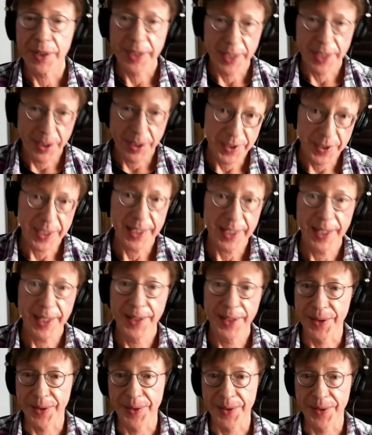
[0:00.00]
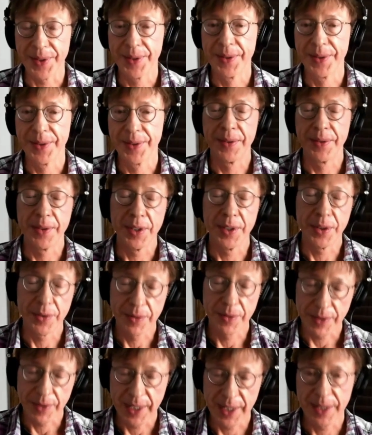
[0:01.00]
come together with your
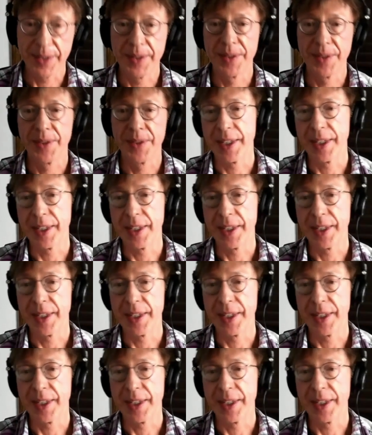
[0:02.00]
friends